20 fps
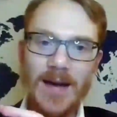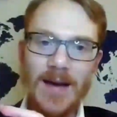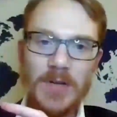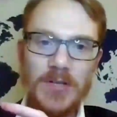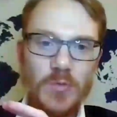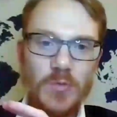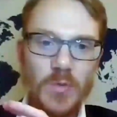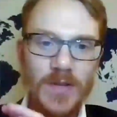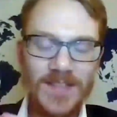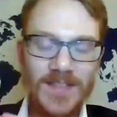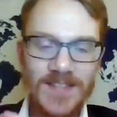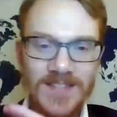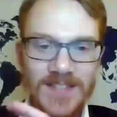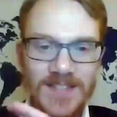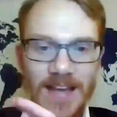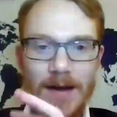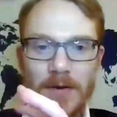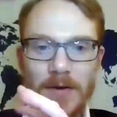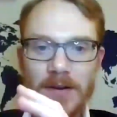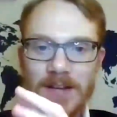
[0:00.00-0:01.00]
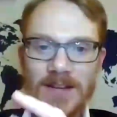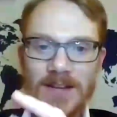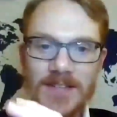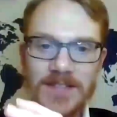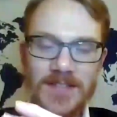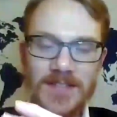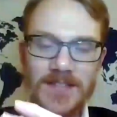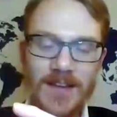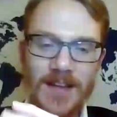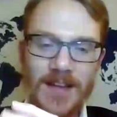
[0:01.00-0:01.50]
between the
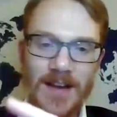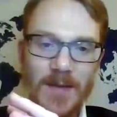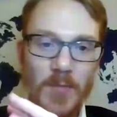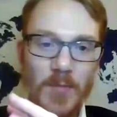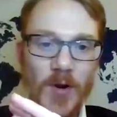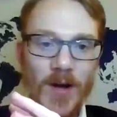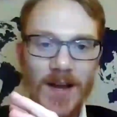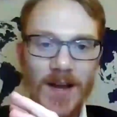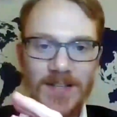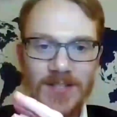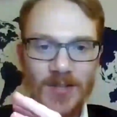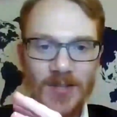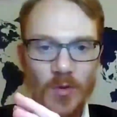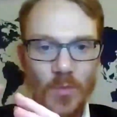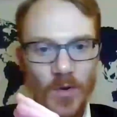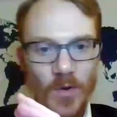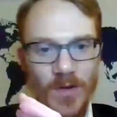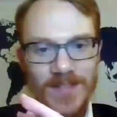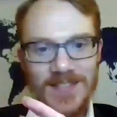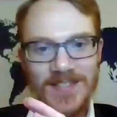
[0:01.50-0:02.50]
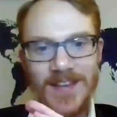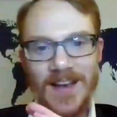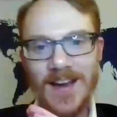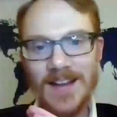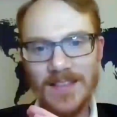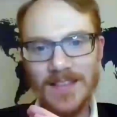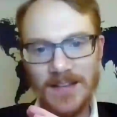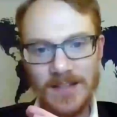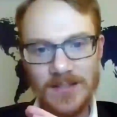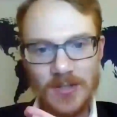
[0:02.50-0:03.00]
Saudis and Emiratis on the one
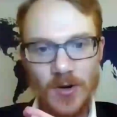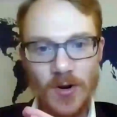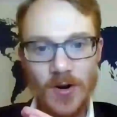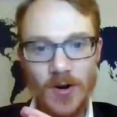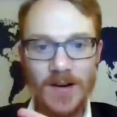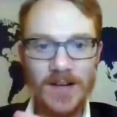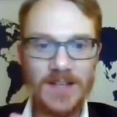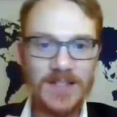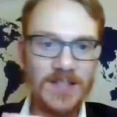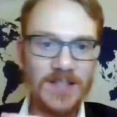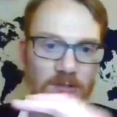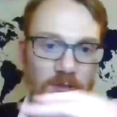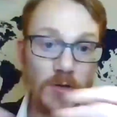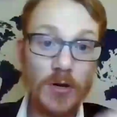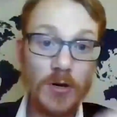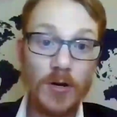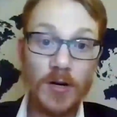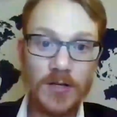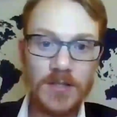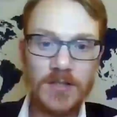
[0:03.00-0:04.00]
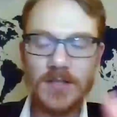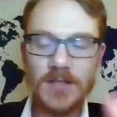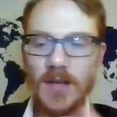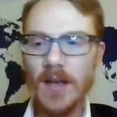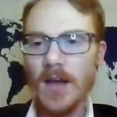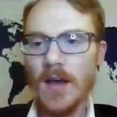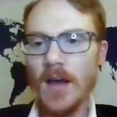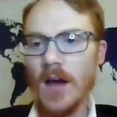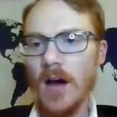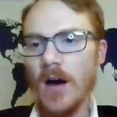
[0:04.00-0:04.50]
side and the Qataris and Turks
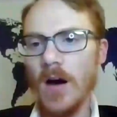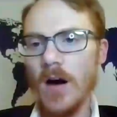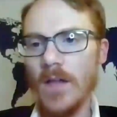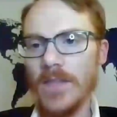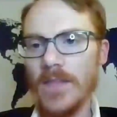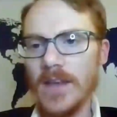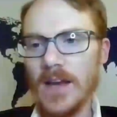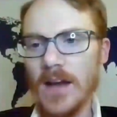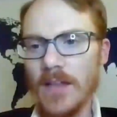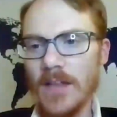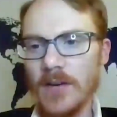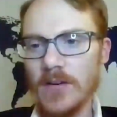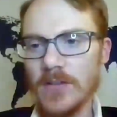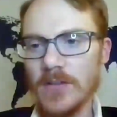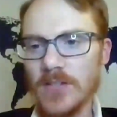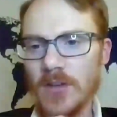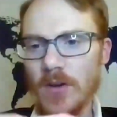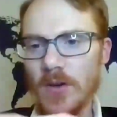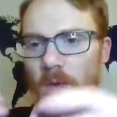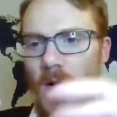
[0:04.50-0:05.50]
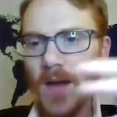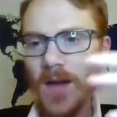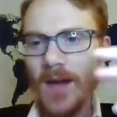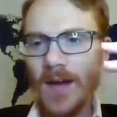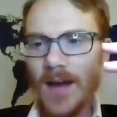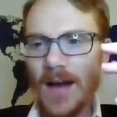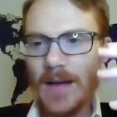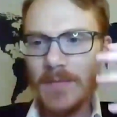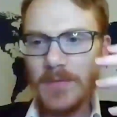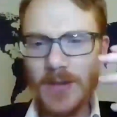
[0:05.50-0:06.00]
on the other. So
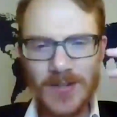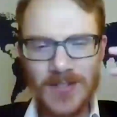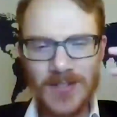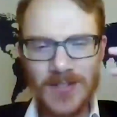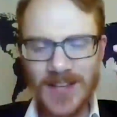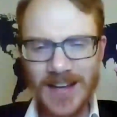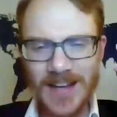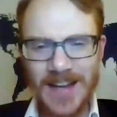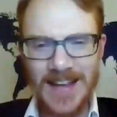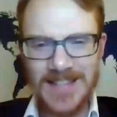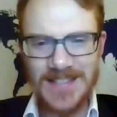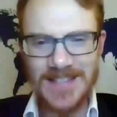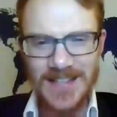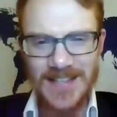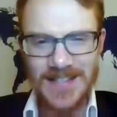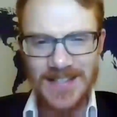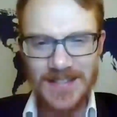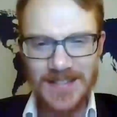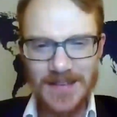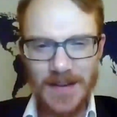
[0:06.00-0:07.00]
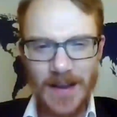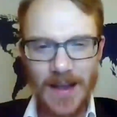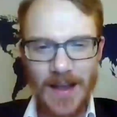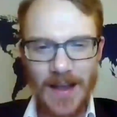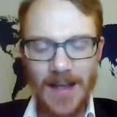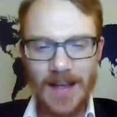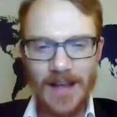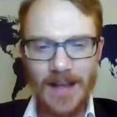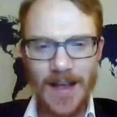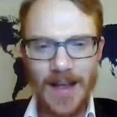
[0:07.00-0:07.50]
I'm curious,
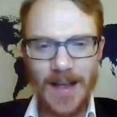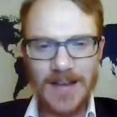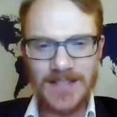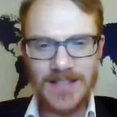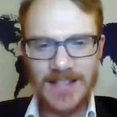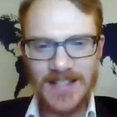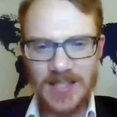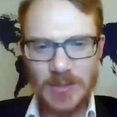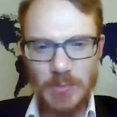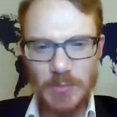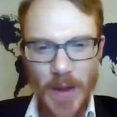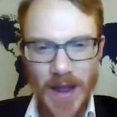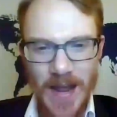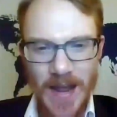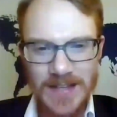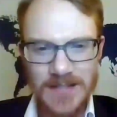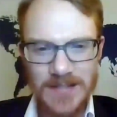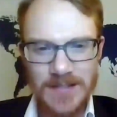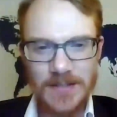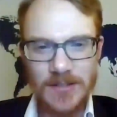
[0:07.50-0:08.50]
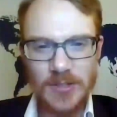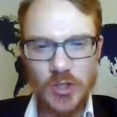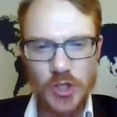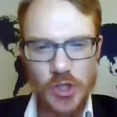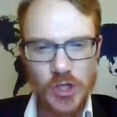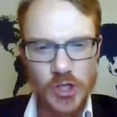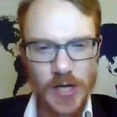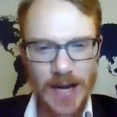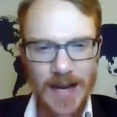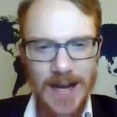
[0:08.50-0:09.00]
has this space
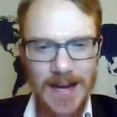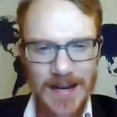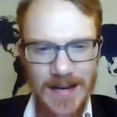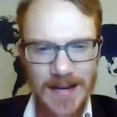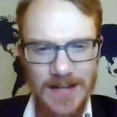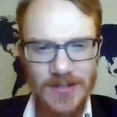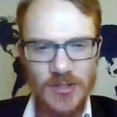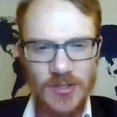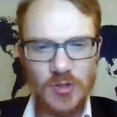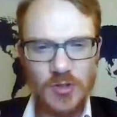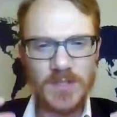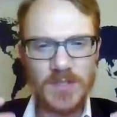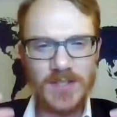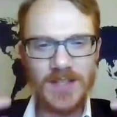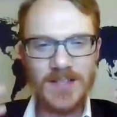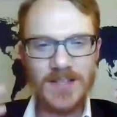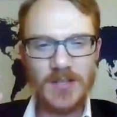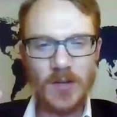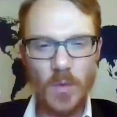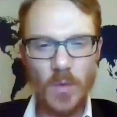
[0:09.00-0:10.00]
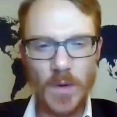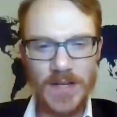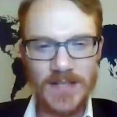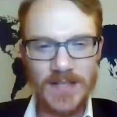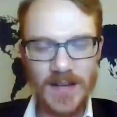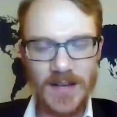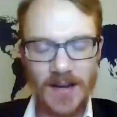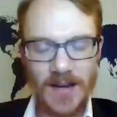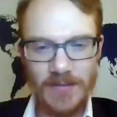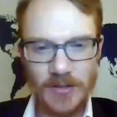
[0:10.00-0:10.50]
changed? Was this always
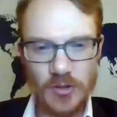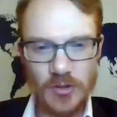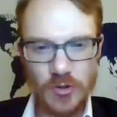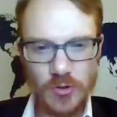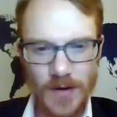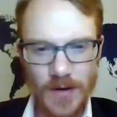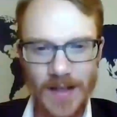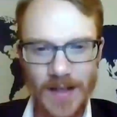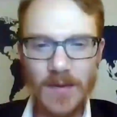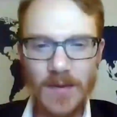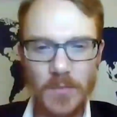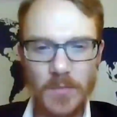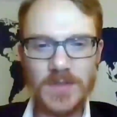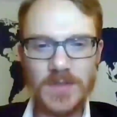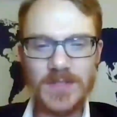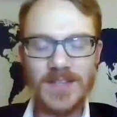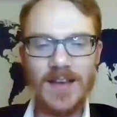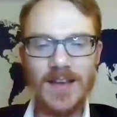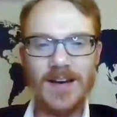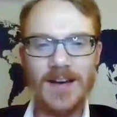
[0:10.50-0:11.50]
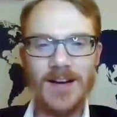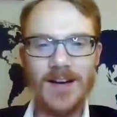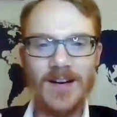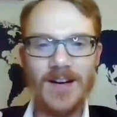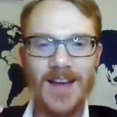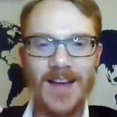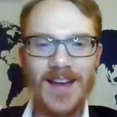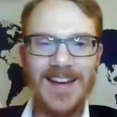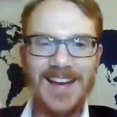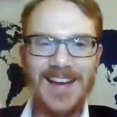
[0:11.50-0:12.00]
kind of a trend that was
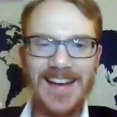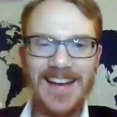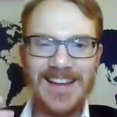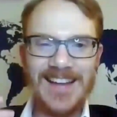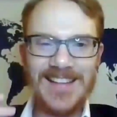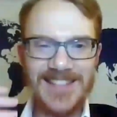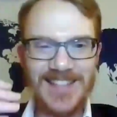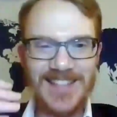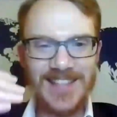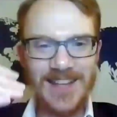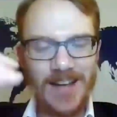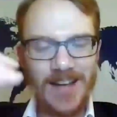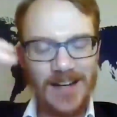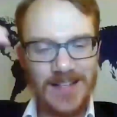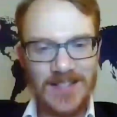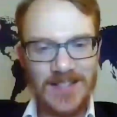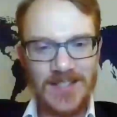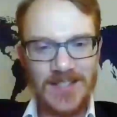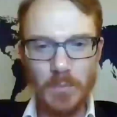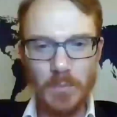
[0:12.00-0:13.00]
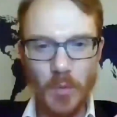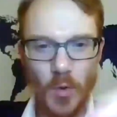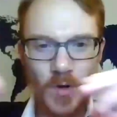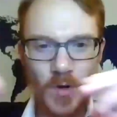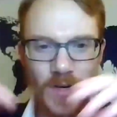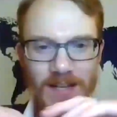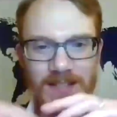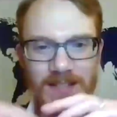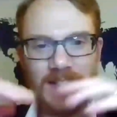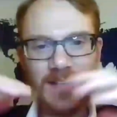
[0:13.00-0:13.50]
there? Is this kind of
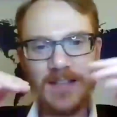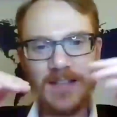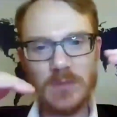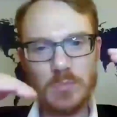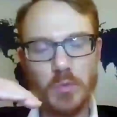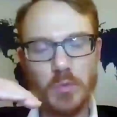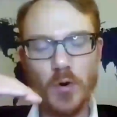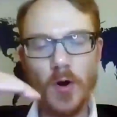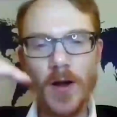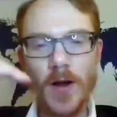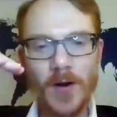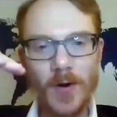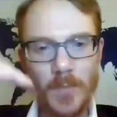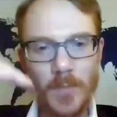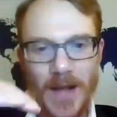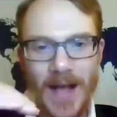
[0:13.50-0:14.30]
subordinate to this broader